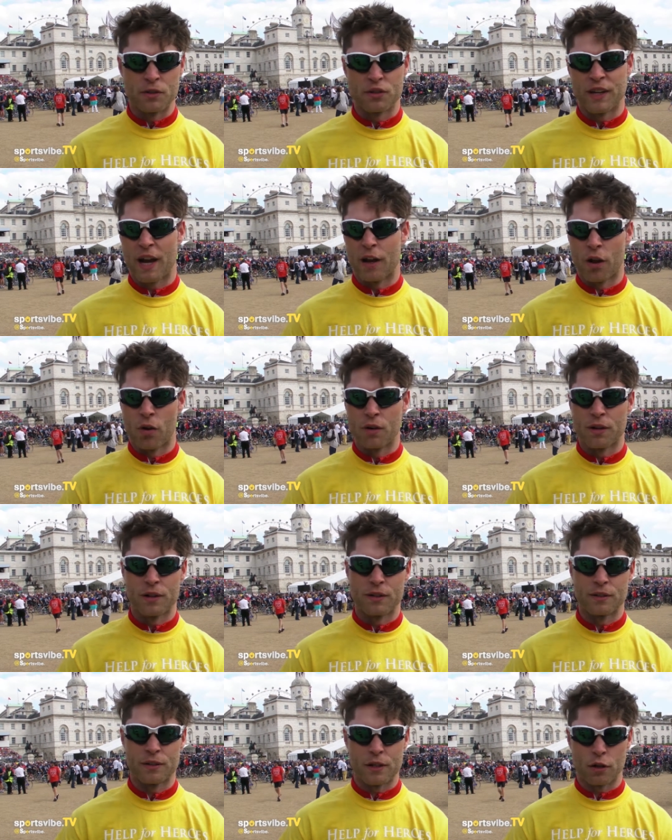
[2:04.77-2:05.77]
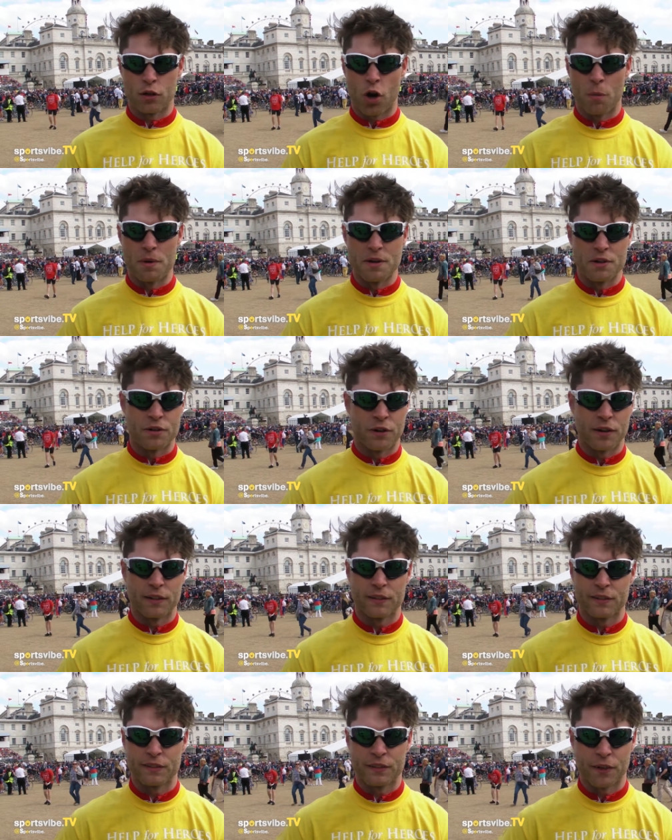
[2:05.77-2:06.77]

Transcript: just get along and you common interests.